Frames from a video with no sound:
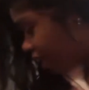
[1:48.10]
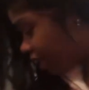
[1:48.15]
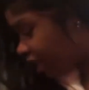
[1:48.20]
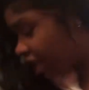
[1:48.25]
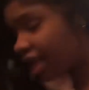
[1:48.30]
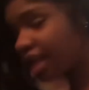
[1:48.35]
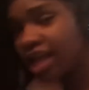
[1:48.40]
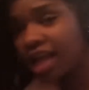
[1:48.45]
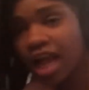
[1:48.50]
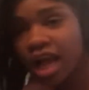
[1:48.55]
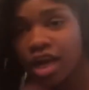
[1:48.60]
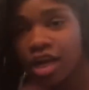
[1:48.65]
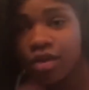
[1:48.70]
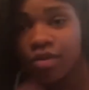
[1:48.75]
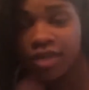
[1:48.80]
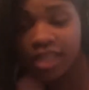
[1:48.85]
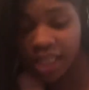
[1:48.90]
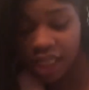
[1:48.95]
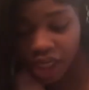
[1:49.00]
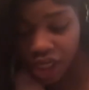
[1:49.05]
then y'all know
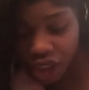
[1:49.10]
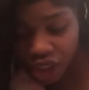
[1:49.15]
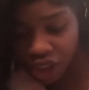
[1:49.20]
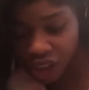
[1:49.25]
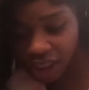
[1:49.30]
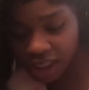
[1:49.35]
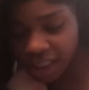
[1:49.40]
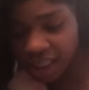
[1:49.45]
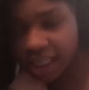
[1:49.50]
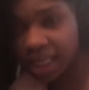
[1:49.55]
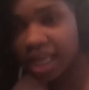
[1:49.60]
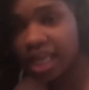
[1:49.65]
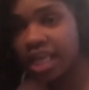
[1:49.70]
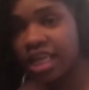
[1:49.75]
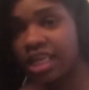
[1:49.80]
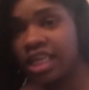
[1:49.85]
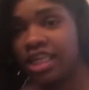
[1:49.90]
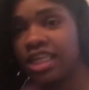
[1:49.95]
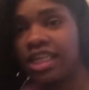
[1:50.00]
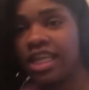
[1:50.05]
what's interesting
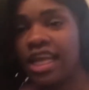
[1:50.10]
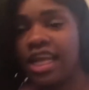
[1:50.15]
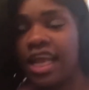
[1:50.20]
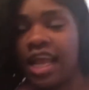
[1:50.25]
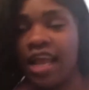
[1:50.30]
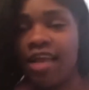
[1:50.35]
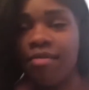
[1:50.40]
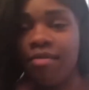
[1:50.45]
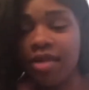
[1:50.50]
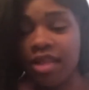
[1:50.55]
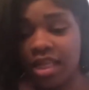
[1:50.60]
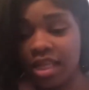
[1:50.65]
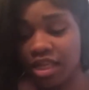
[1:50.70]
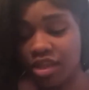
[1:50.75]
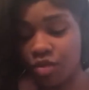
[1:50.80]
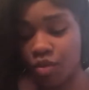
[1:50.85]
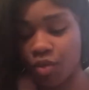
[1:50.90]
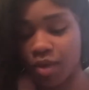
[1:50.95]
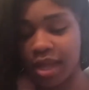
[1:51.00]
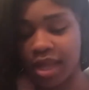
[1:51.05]
is they gave me this
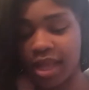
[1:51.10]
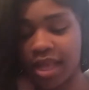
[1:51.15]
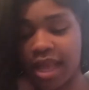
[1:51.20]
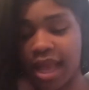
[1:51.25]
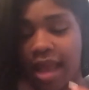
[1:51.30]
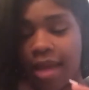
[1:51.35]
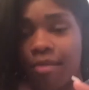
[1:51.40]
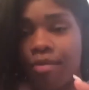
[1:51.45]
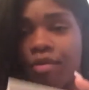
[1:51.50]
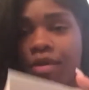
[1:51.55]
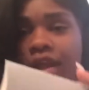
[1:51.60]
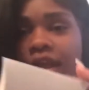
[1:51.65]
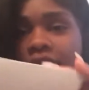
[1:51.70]
wig cap right